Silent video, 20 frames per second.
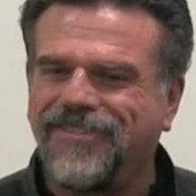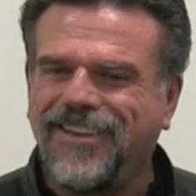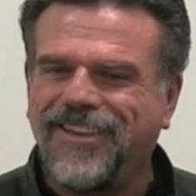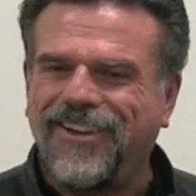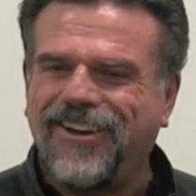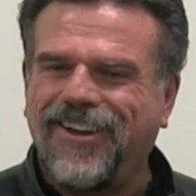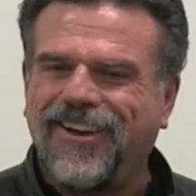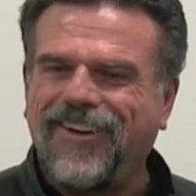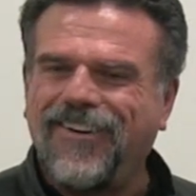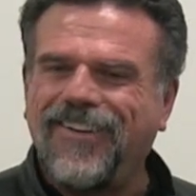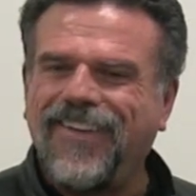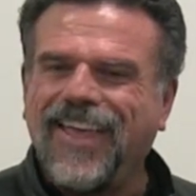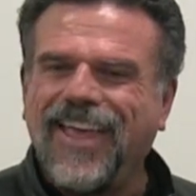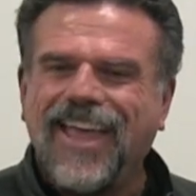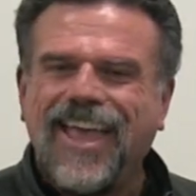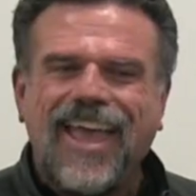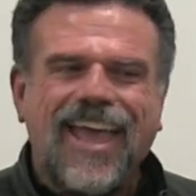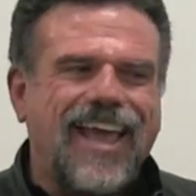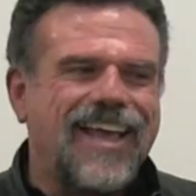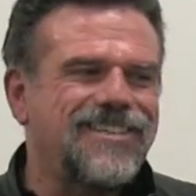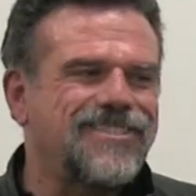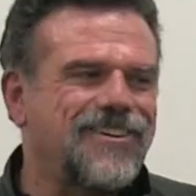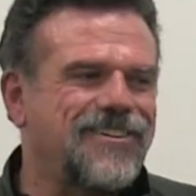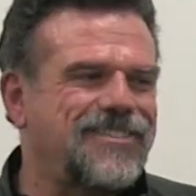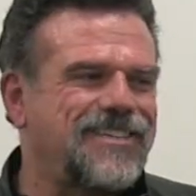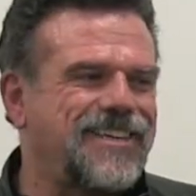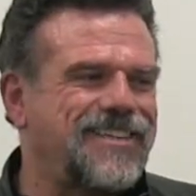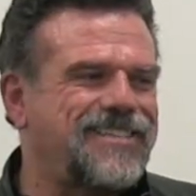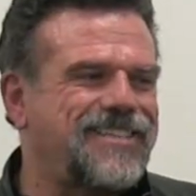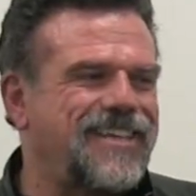You know. And so
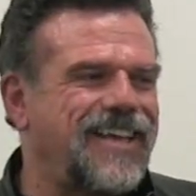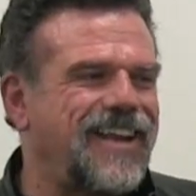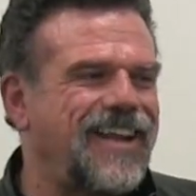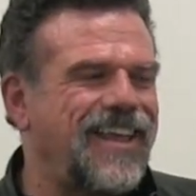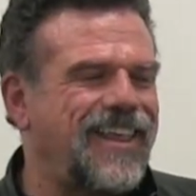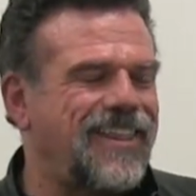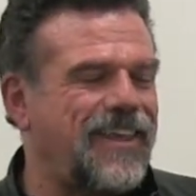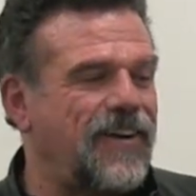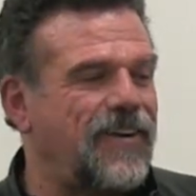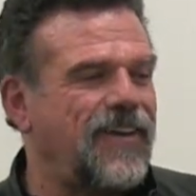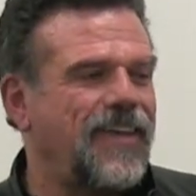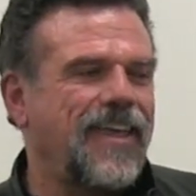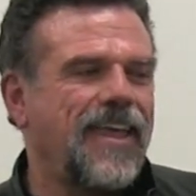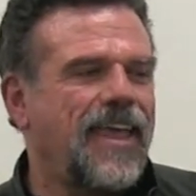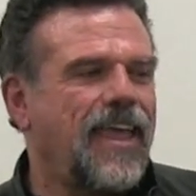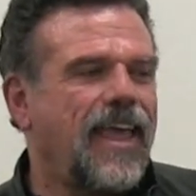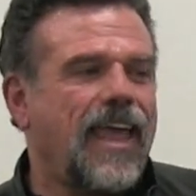she's sitting there.